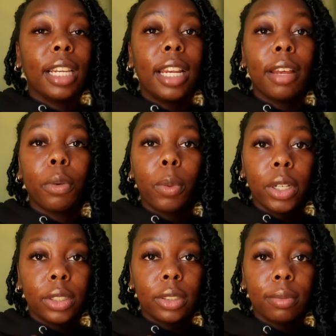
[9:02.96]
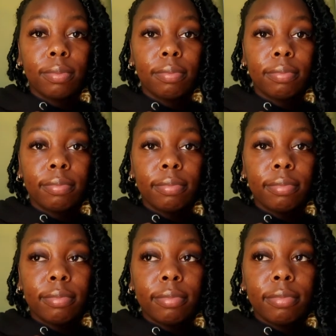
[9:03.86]
and it never worked.
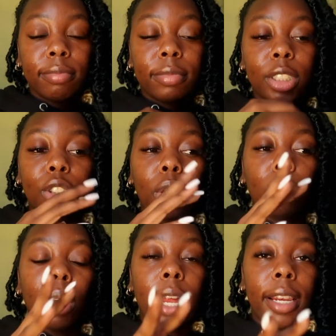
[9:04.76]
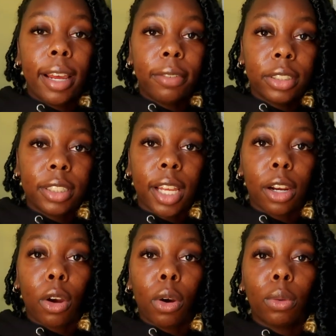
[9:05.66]
So, never
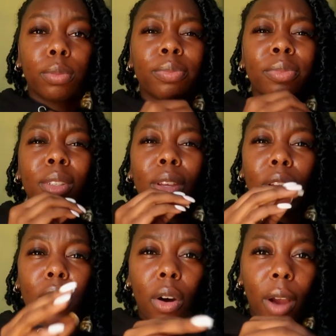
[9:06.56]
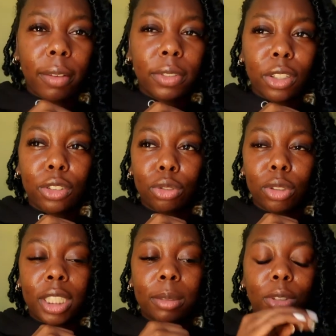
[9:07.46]
settle. Go after your
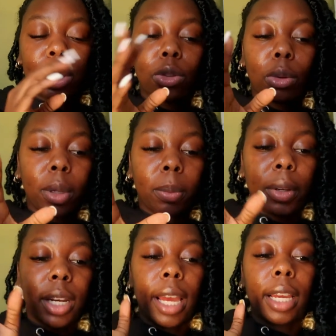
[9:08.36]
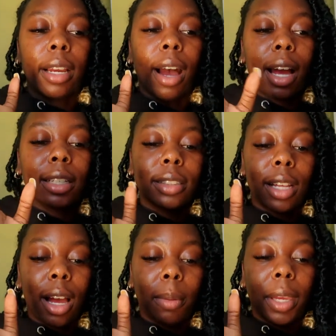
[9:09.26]
dreams. Just remember that God's
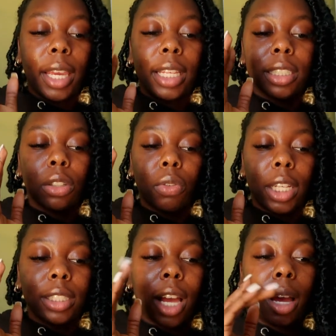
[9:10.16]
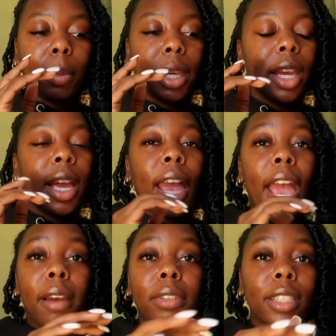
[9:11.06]
timing is the right timing.
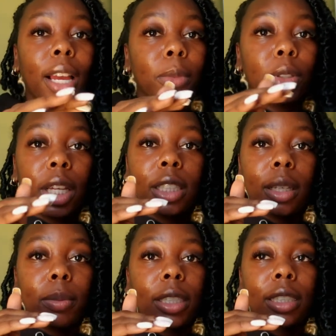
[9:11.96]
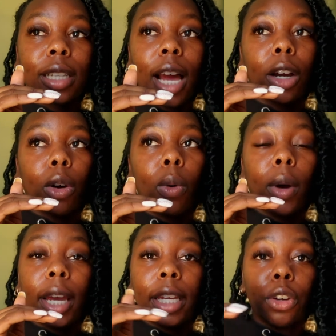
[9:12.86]
Every time you think something is not
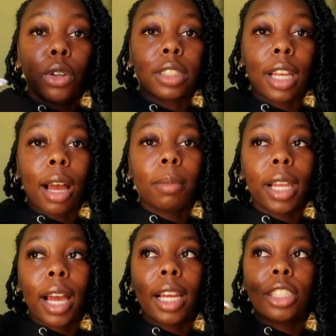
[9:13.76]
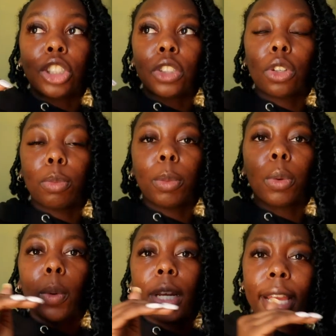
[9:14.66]
going in your timeline, just remember
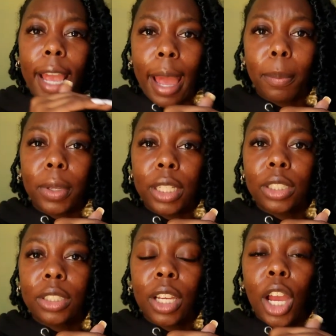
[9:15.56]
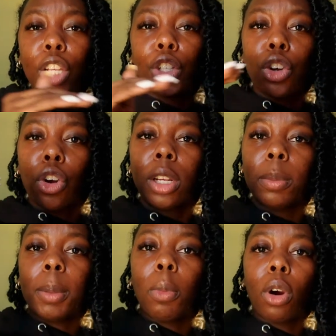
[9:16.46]
when it happens, you're going to
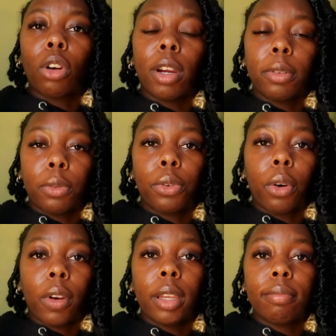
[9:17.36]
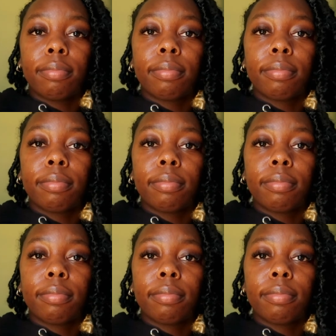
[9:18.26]
be more grateful for it.